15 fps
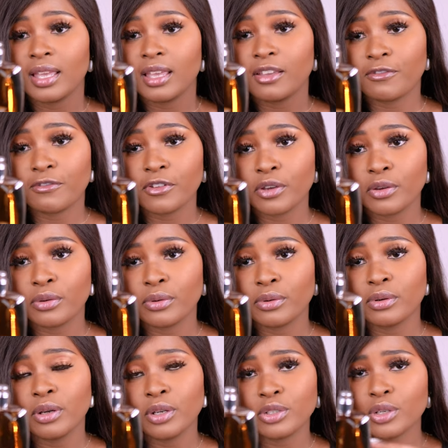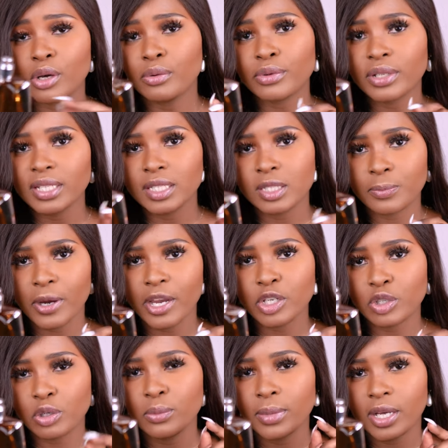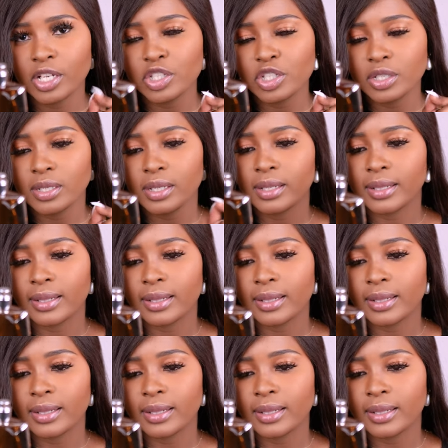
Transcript: If you don't really spray too much,